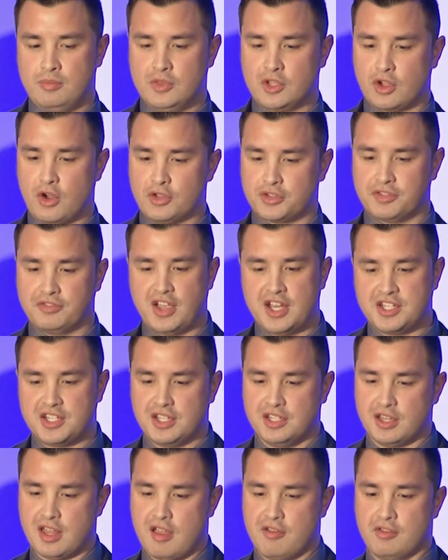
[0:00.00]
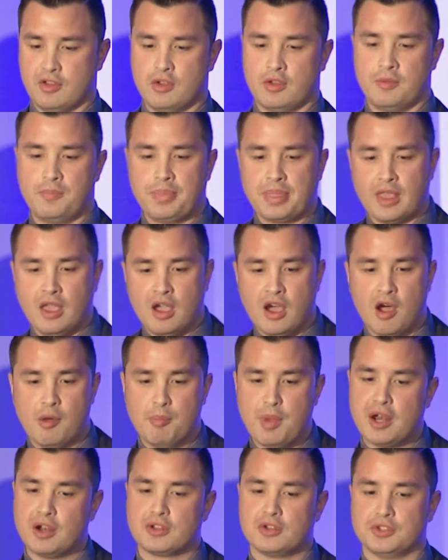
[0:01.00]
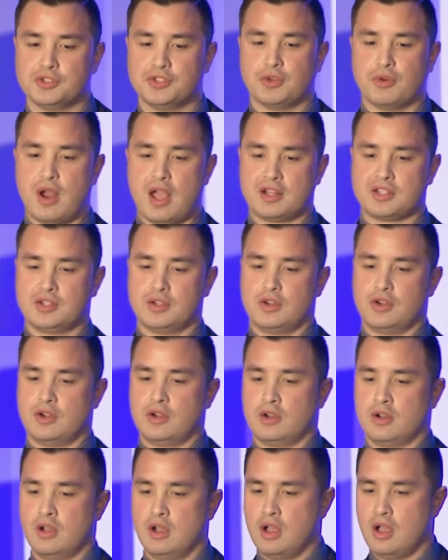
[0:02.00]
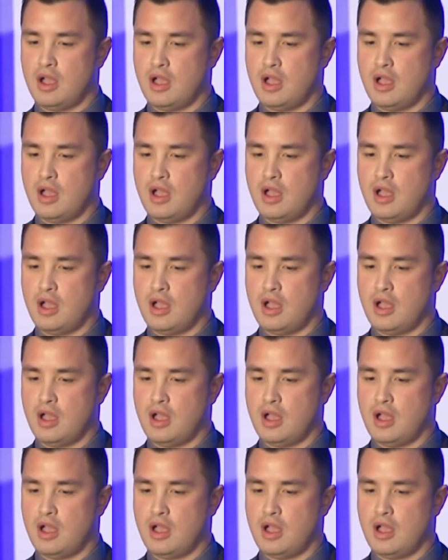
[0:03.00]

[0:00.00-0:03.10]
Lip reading: cultivation level, a medical director